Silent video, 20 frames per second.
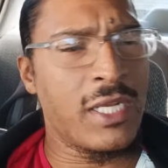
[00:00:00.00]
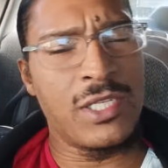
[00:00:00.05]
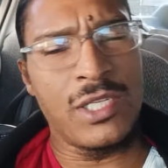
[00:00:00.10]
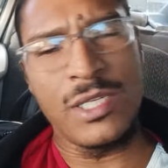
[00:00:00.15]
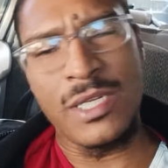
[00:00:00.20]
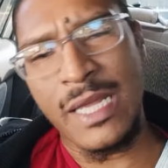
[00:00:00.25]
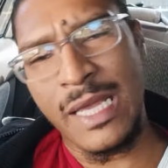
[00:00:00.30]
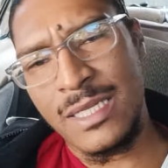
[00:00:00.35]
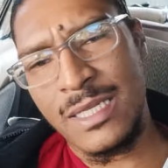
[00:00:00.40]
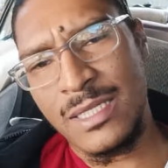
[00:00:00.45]

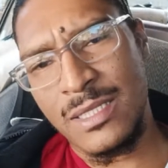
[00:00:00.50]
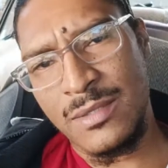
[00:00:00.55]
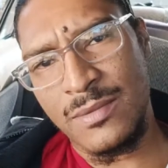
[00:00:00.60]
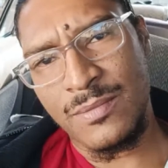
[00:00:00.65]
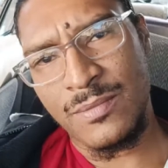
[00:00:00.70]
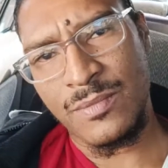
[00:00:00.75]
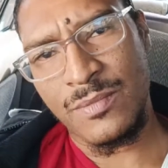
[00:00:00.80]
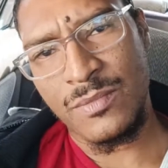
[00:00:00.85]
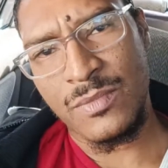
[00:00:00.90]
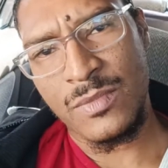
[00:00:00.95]
Nixon.
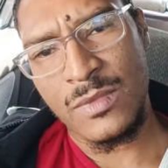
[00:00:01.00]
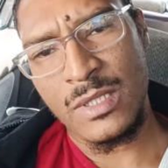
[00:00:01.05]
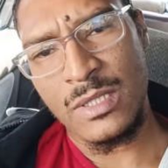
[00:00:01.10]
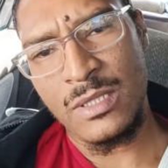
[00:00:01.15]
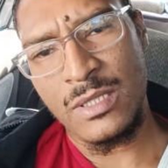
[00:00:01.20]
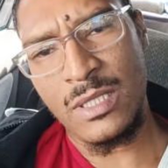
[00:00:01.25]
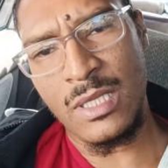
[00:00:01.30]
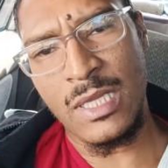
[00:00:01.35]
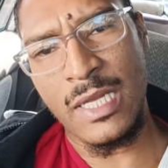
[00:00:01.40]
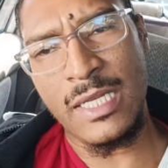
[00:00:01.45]

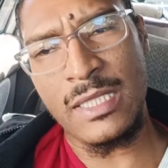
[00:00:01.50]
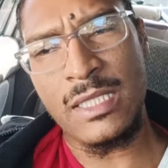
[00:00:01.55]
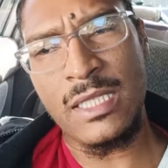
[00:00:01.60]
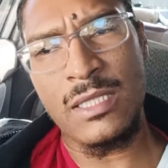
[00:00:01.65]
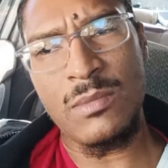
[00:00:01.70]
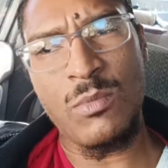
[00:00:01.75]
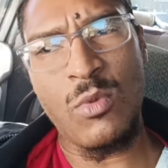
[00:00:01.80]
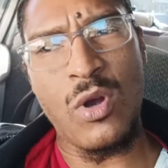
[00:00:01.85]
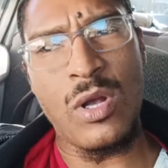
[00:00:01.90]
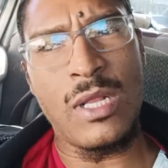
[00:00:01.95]
Zelensky's
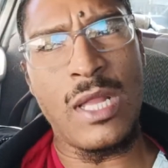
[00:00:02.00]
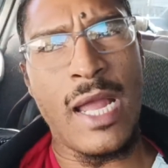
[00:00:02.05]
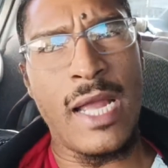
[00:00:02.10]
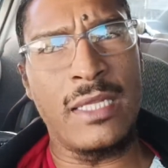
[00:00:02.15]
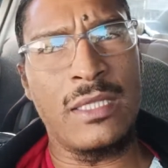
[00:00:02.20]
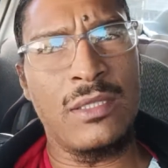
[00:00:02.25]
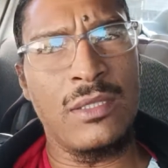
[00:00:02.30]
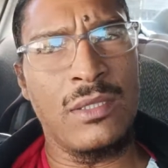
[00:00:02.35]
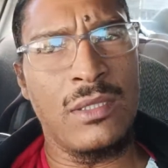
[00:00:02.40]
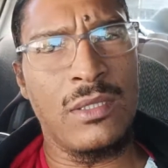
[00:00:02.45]
more
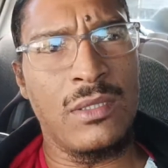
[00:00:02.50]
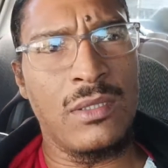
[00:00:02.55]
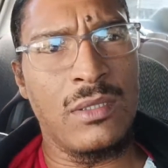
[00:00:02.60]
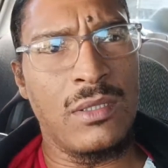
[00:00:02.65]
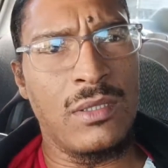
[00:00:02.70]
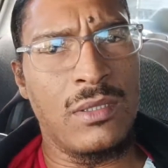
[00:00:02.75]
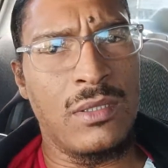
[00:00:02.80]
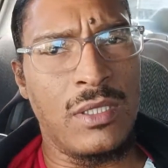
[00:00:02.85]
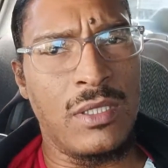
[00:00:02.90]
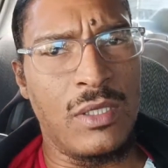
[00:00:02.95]
like
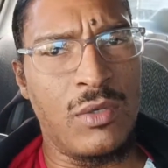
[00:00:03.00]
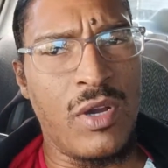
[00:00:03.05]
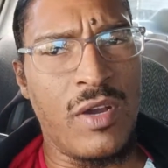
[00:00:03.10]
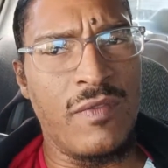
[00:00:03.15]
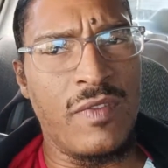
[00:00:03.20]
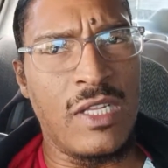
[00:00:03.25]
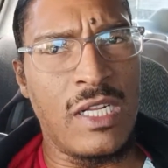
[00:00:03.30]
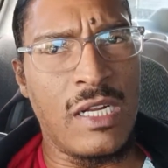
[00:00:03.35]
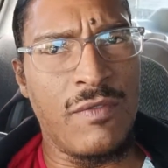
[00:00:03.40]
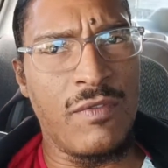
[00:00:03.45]
the
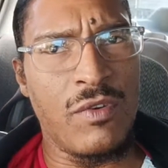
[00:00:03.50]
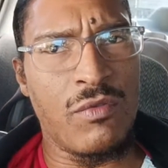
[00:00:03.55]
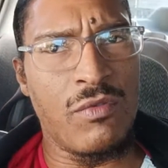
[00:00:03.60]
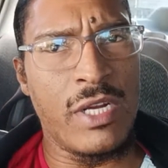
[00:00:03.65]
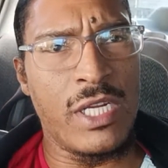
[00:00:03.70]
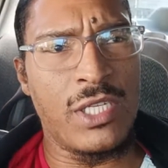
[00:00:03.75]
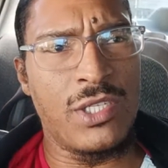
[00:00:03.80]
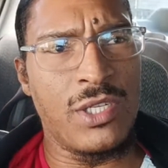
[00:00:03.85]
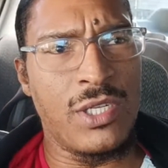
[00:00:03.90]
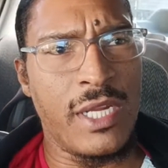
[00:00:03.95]
equivalent of a
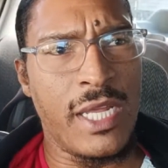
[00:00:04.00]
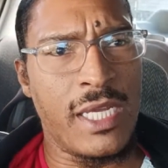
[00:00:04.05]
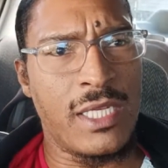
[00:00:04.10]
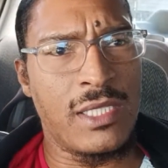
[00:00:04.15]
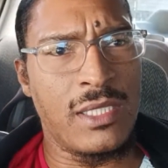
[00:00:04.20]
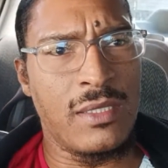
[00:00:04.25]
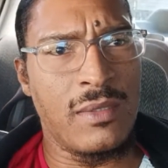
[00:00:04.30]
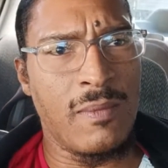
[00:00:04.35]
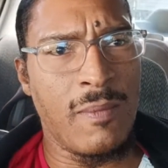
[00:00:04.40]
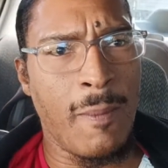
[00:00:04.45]
Richard
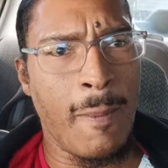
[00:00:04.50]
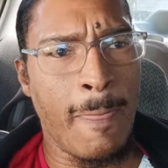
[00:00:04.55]
Nixon.